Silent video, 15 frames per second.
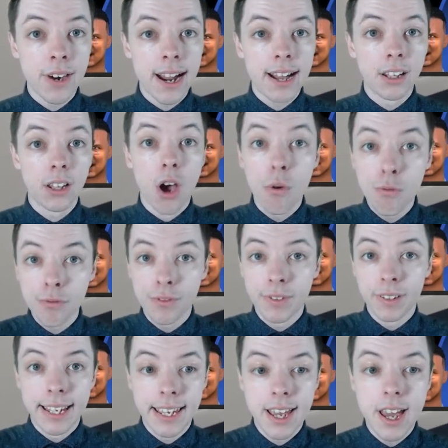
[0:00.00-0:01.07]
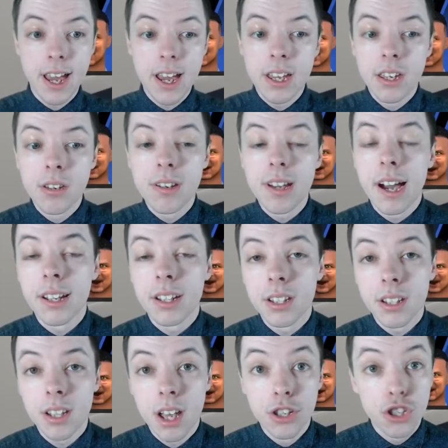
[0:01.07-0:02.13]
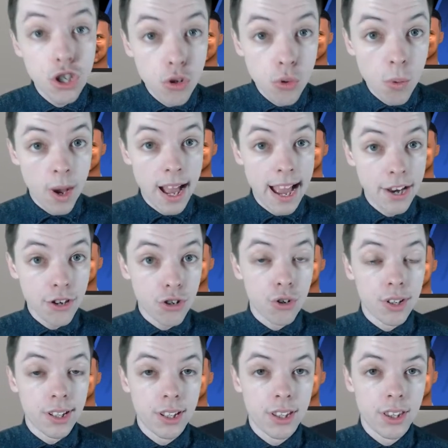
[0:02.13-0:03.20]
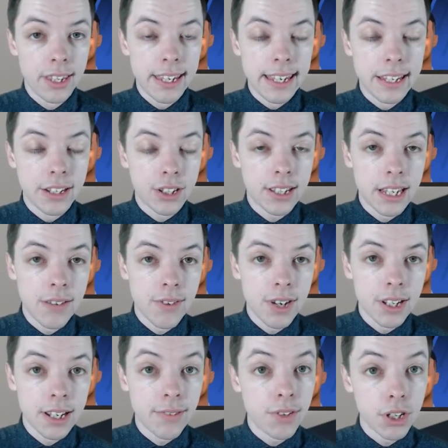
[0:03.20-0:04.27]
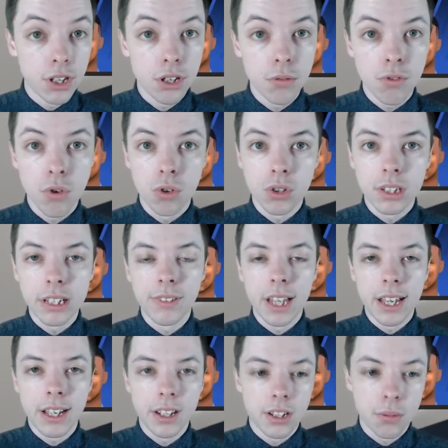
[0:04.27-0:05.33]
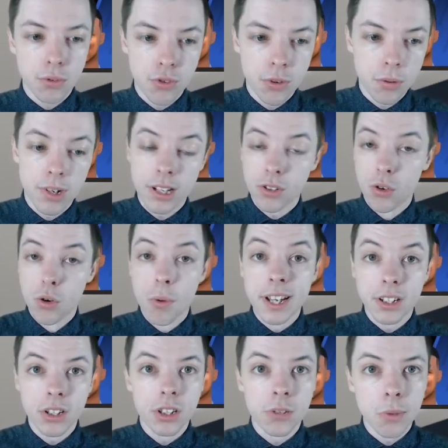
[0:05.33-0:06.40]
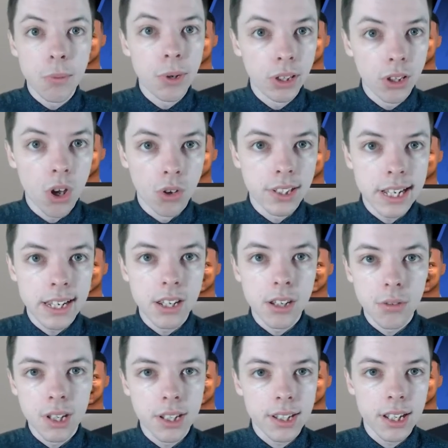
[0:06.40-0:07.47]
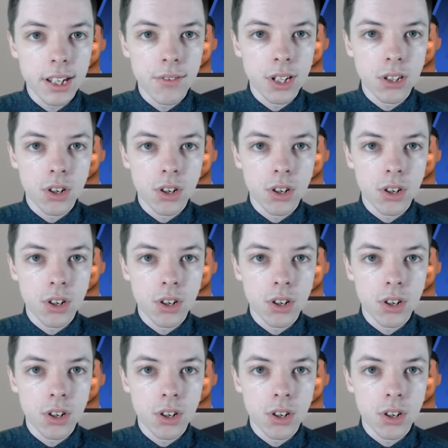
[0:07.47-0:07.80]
Hopefully you guys do enjoy the series, and if you do, of course, leave a like and subscription as always, because we will continue this series on